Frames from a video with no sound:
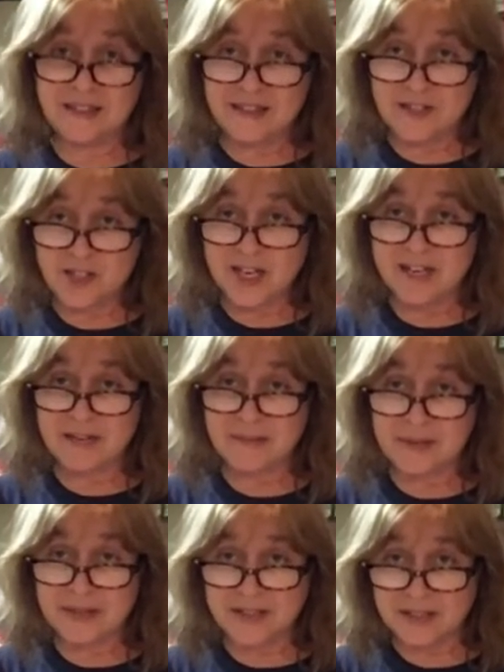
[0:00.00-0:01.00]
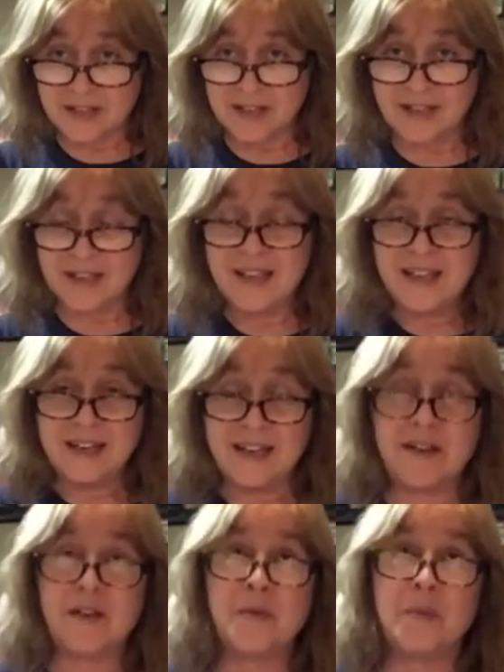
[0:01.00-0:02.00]
the job done.
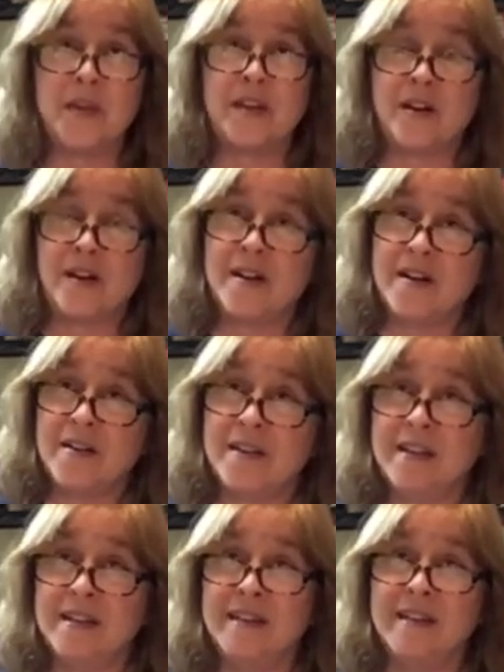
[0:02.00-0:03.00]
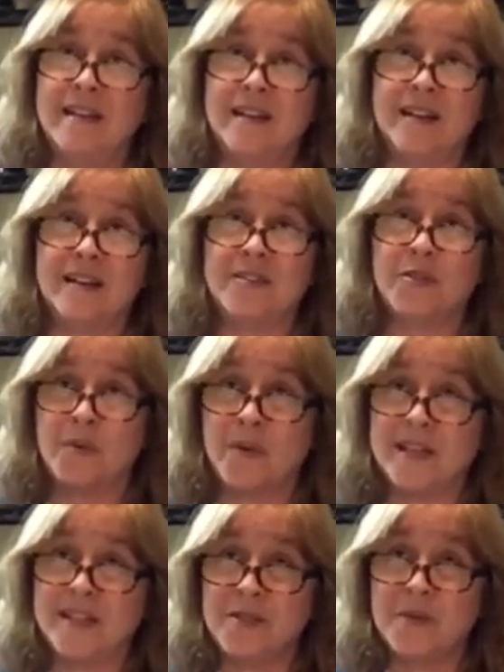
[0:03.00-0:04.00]
Now we are in
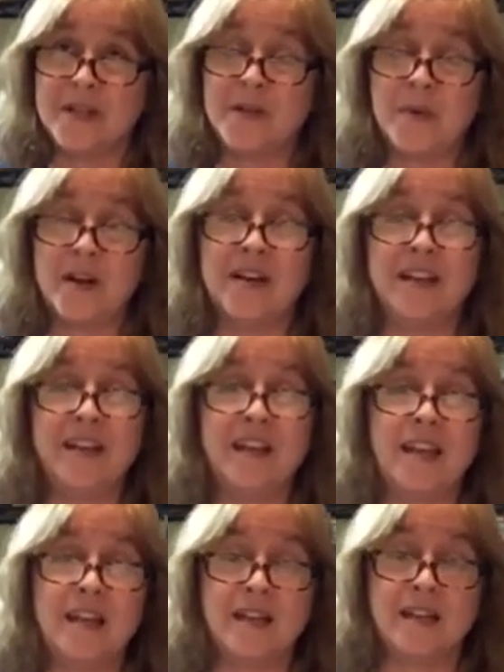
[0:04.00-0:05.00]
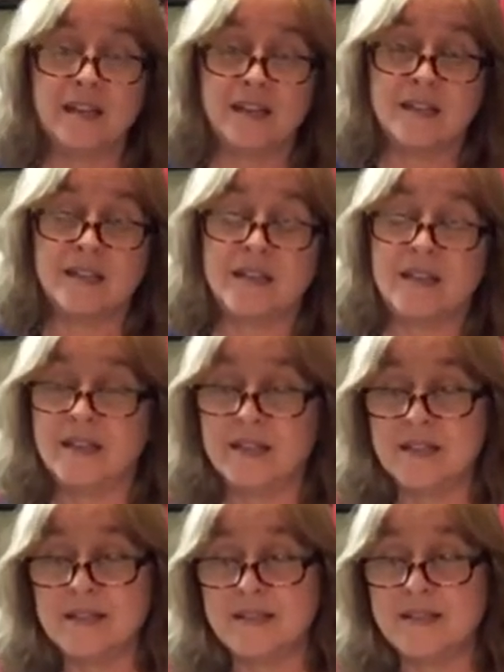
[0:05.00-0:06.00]
2021 and it
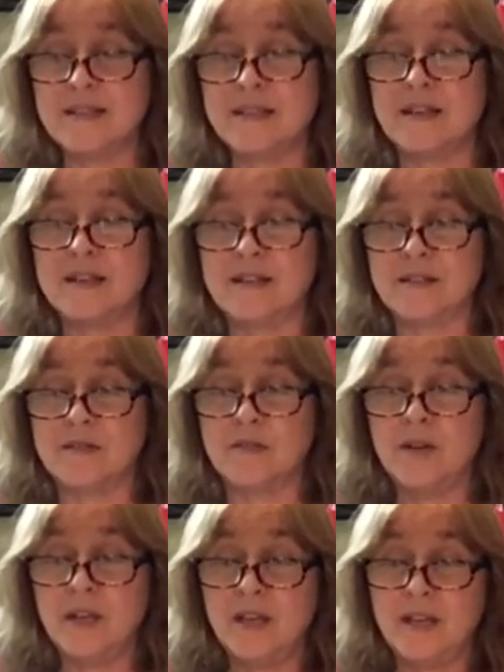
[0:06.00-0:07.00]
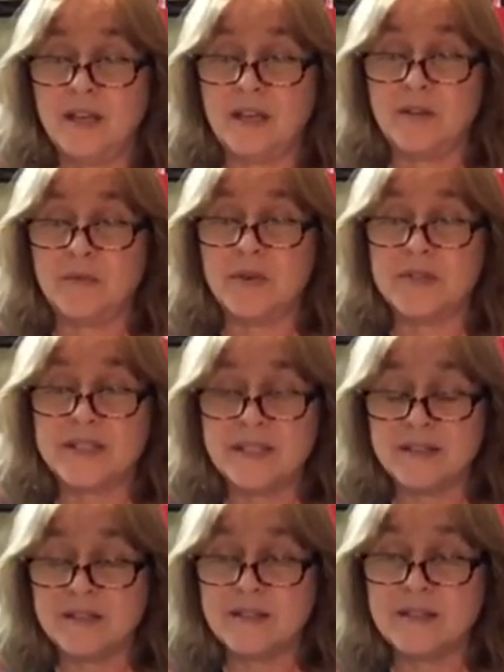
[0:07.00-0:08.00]
is, we're
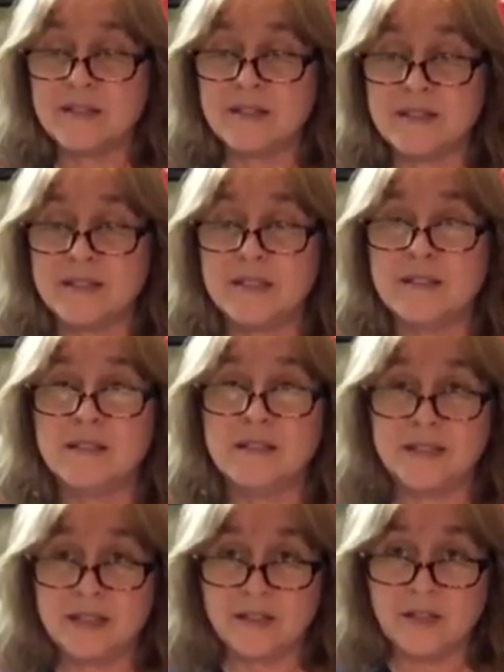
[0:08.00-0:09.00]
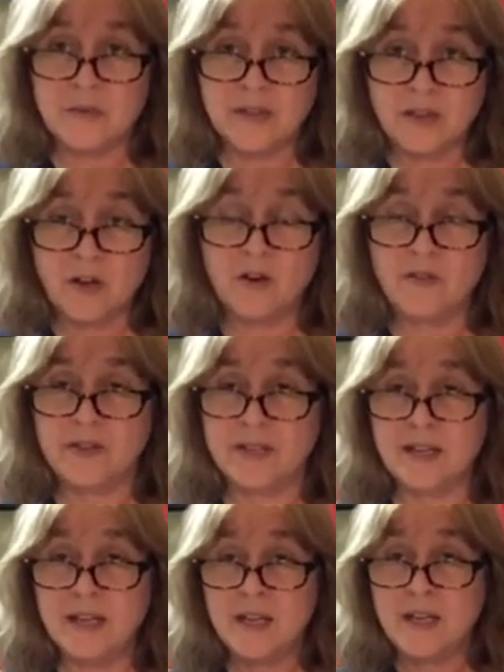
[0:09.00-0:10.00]
still dealing with COVID.
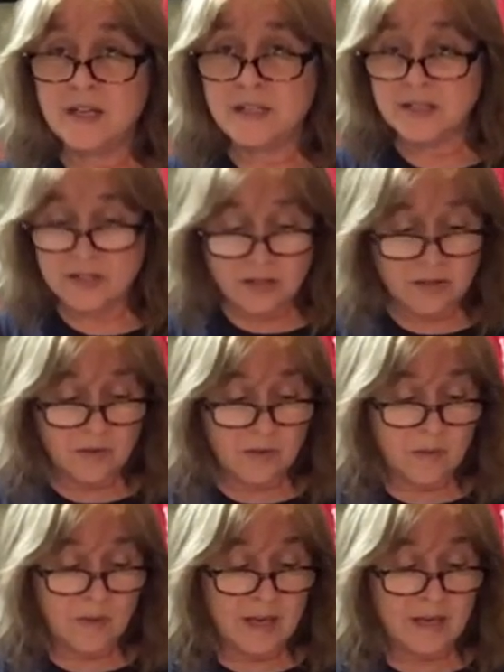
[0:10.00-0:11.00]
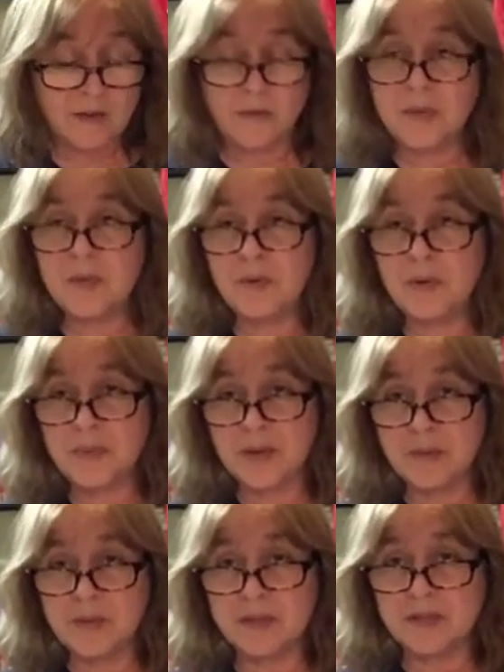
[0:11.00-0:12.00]
So I know people are
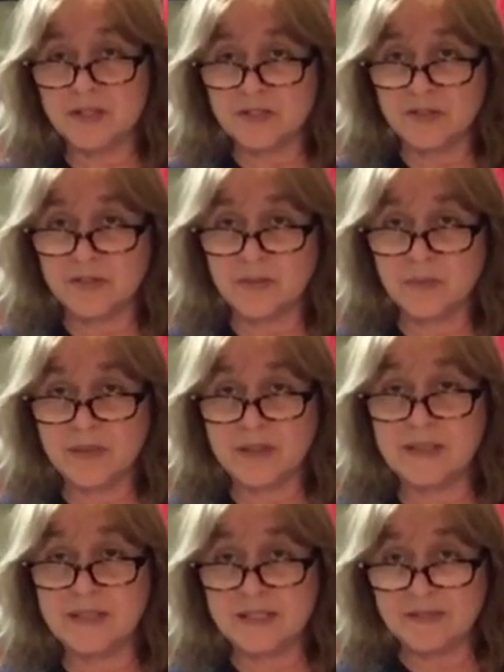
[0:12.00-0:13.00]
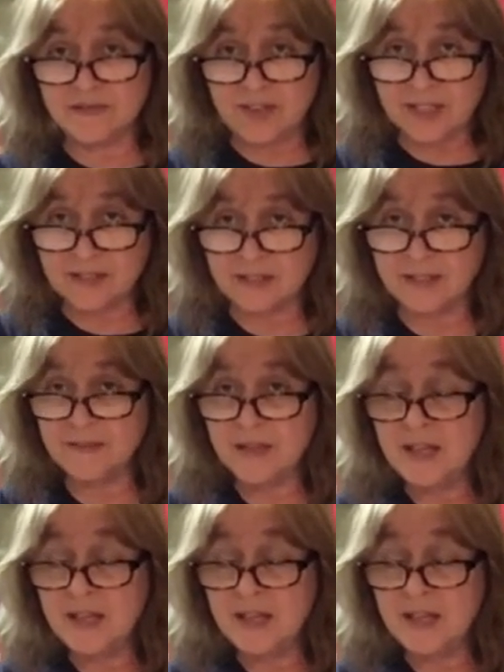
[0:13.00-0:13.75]
probably concerned with disinfecting.